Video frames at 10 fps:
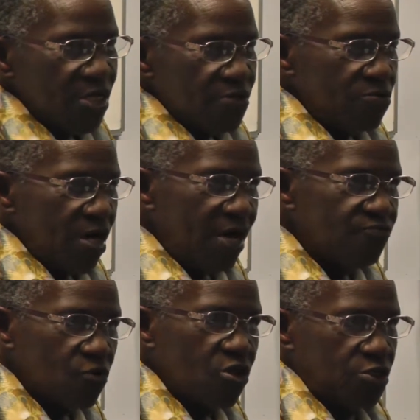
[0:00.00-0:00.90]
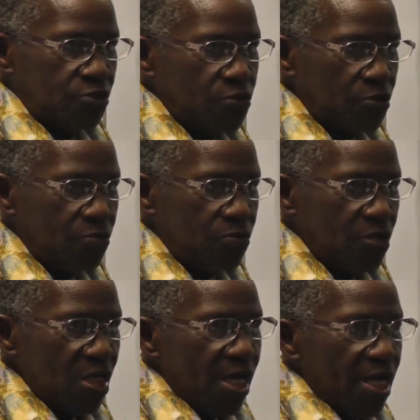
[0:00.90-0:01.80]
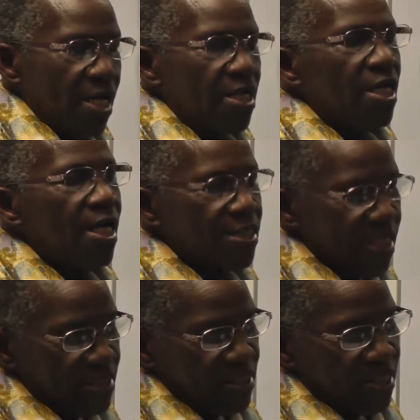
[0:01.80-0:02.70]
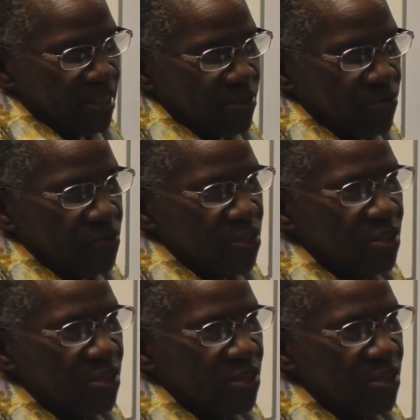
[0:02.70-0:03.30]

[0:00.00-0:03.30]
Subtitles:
You have got to go and get the diagnosis.